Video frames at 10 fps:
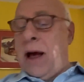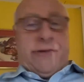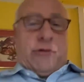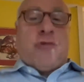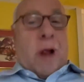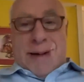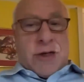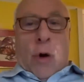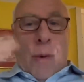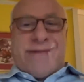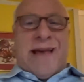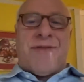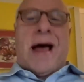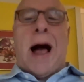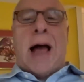High school dropouts always have
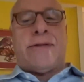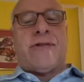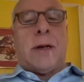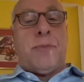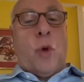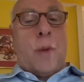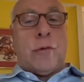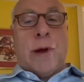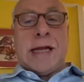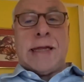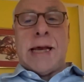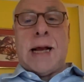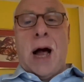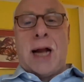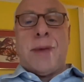the highest unemployment rate in the
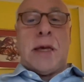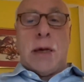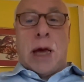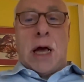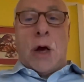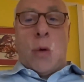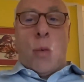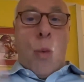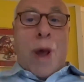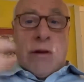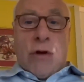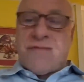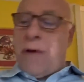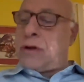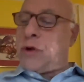economy when those
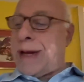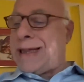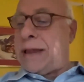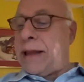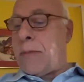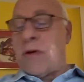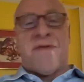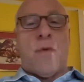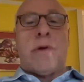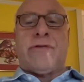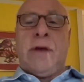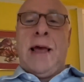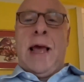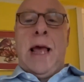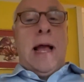folks are in the labor force.
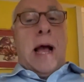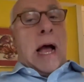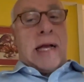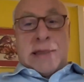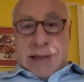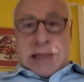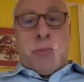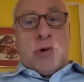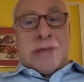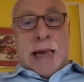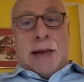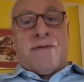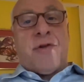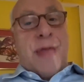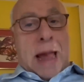6%
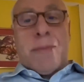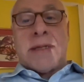for them